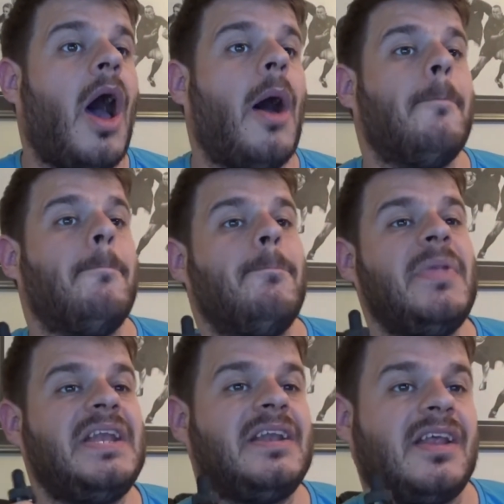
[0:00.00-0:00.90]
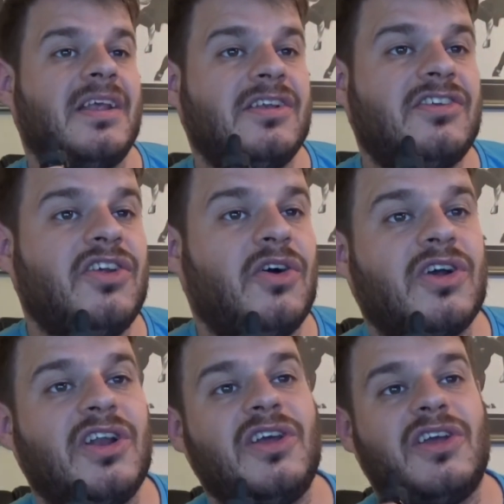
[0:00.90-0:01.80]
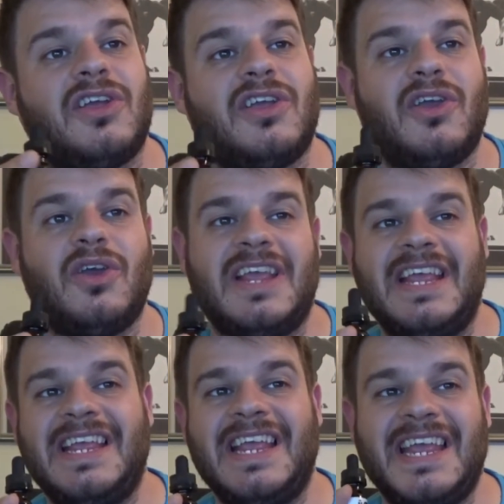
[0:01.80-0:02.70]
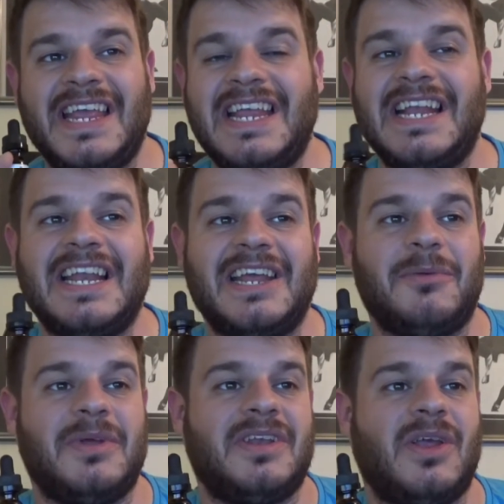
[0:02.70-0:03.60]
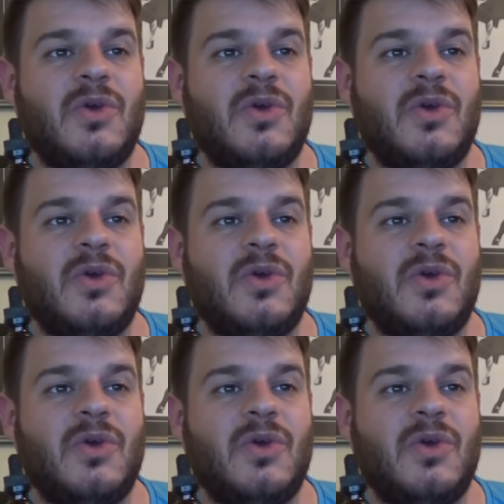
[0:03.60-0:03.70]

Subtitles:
a mint chocolate cookie e-liquid.